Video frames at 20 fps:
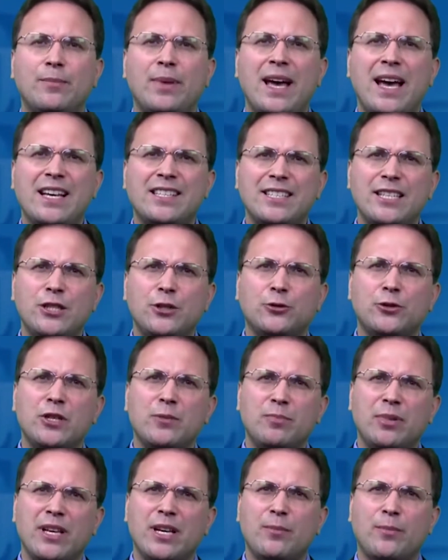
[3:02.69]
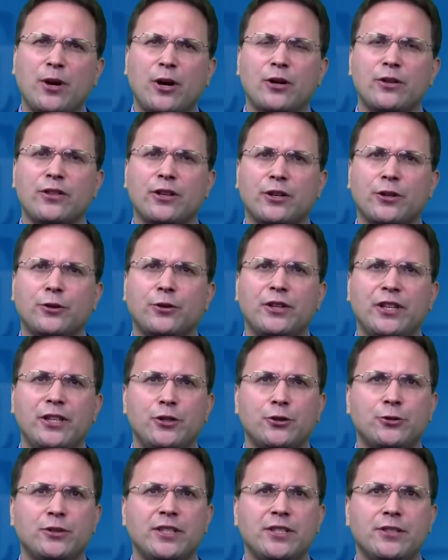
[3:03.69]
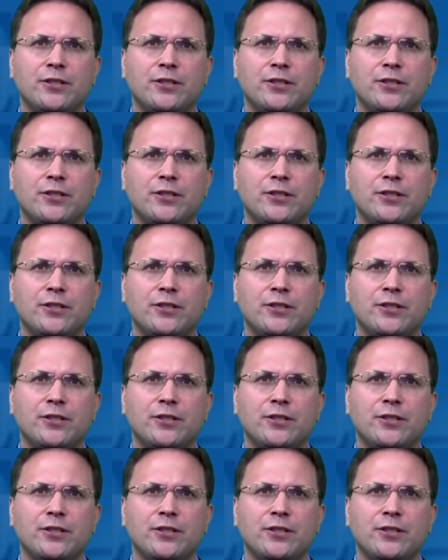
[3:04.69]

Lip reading: Did past injuries play a part in the current